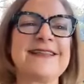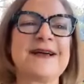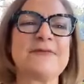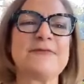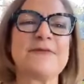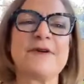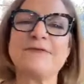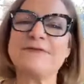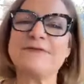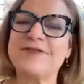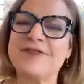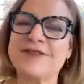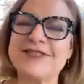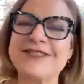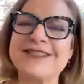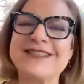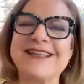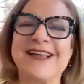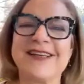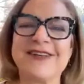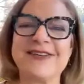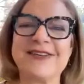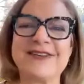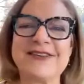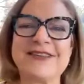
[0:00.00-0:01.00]
that just
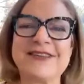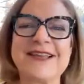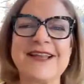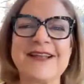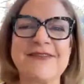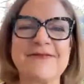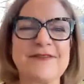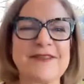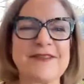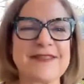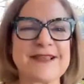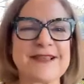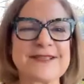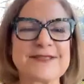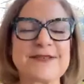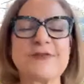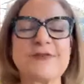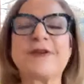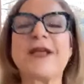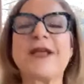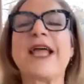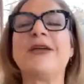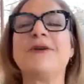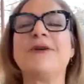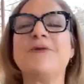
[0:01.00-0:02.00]
tell you that everything's
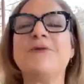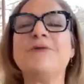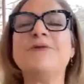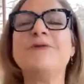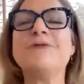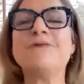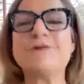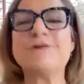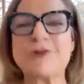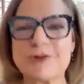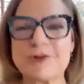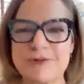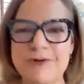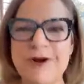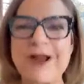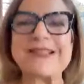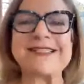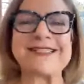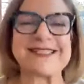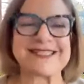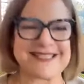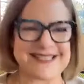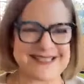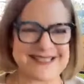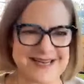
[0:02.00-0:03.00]
okay who you
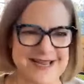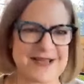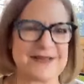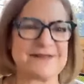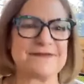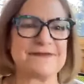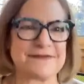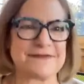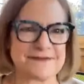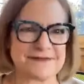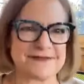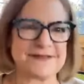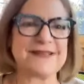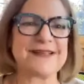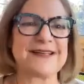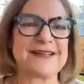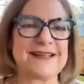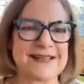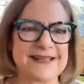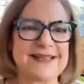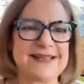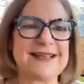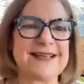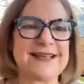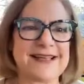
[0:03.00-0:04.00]
trust enough
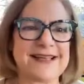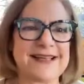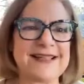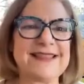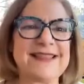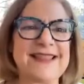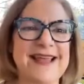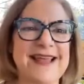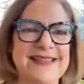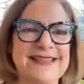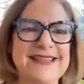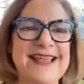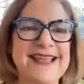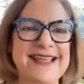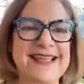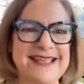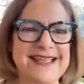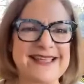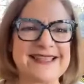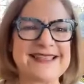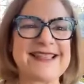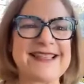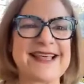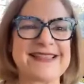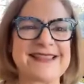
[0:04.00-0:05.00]
that
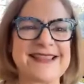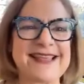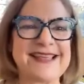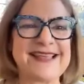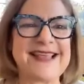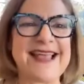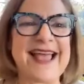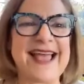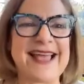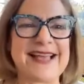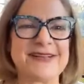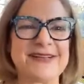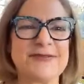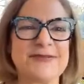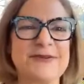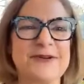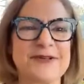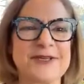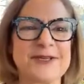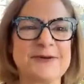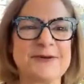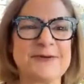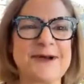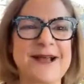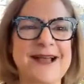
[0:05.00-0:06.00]
they that they can
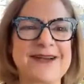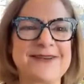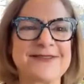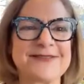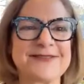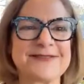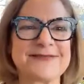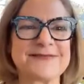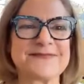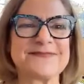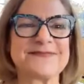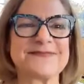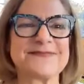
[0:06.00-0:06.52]
call you out